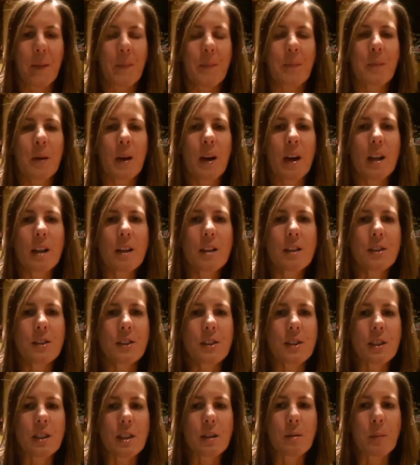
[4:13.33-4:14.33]

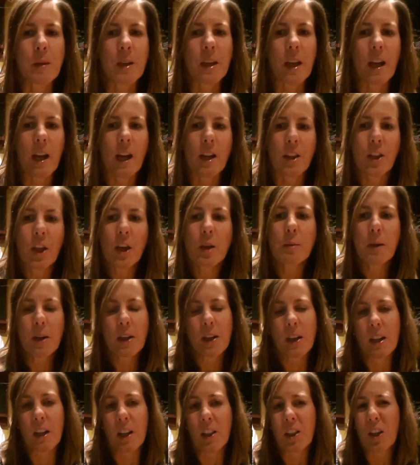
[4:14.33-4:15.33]
But I thought about it
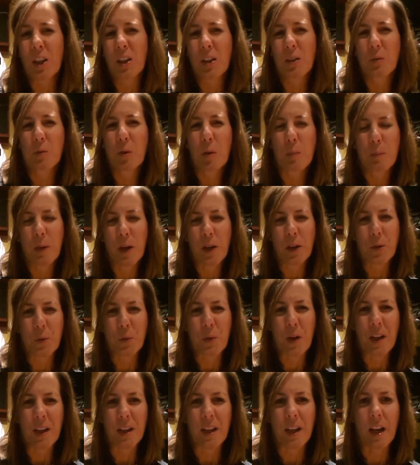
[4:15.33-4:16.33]
and I thought, you know, what better
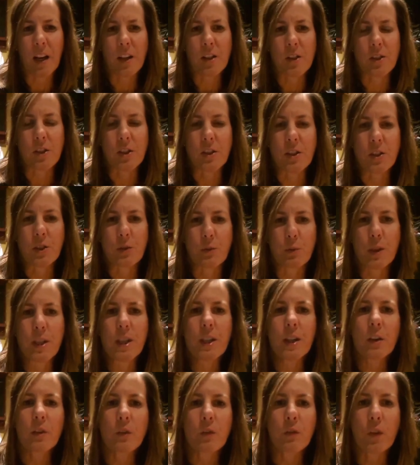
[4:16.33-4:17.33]
way to actually just
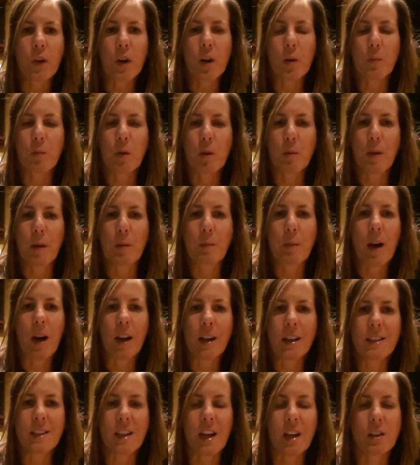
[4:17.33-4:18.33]
reconfirm what my
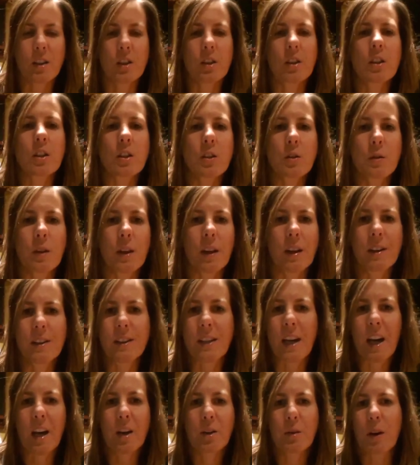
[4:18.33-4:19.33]
body's actually doing? Because
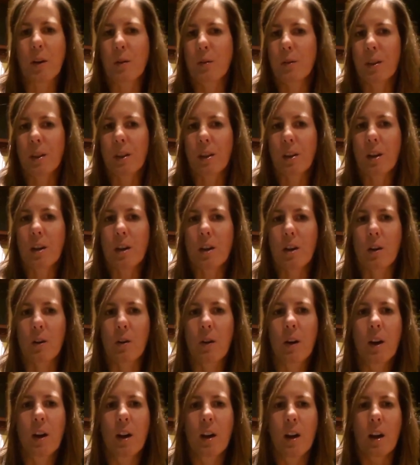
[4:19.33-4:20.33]
how do I really know?
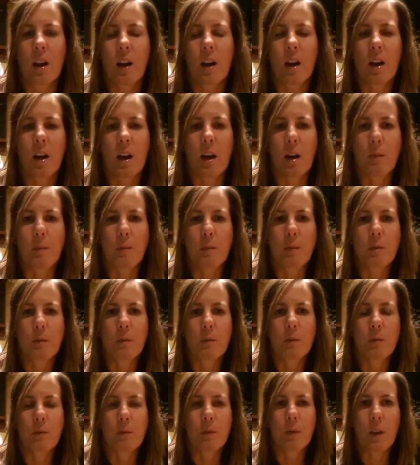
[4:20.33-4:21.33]

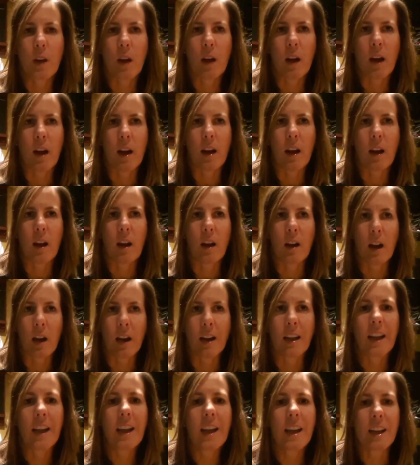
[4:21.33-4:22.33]

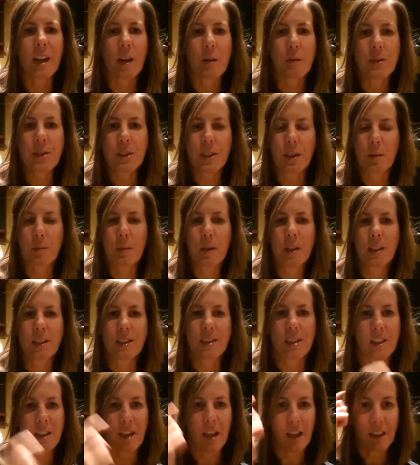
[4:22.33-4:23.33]
I was committed
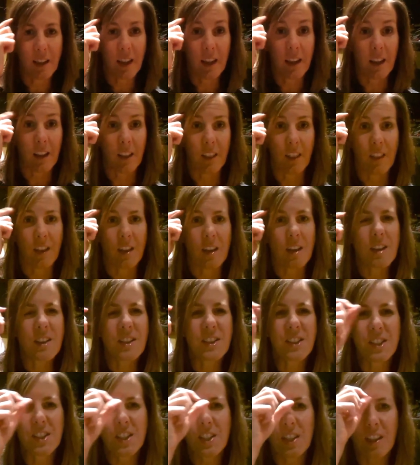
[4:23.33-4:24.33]
to not letting
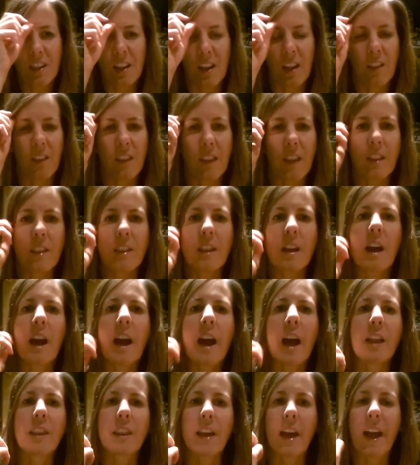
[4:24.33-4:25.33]
this and
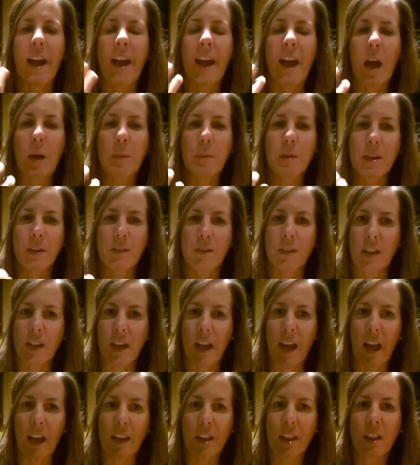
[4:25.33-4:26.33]
the habit of the
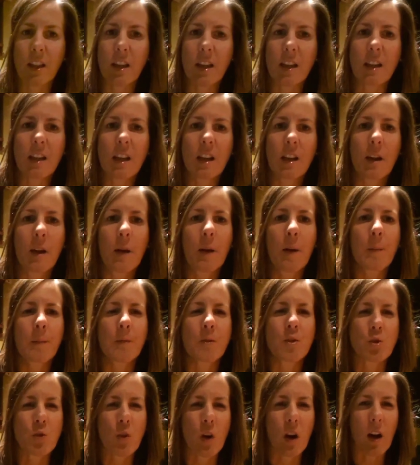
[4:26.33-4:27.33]
athlete
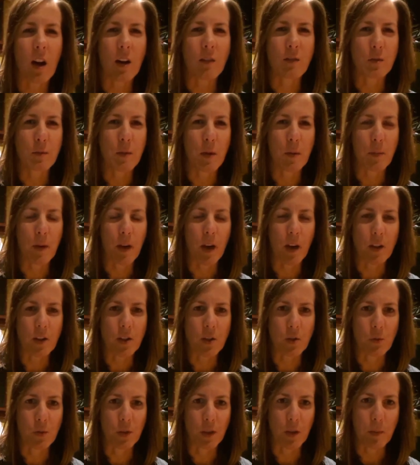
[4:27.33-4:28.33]
drive what my body
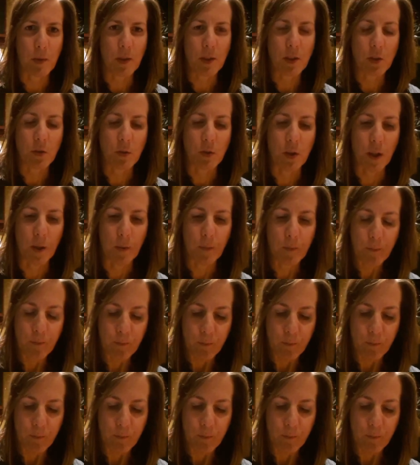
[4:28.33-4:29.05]
should really be doing.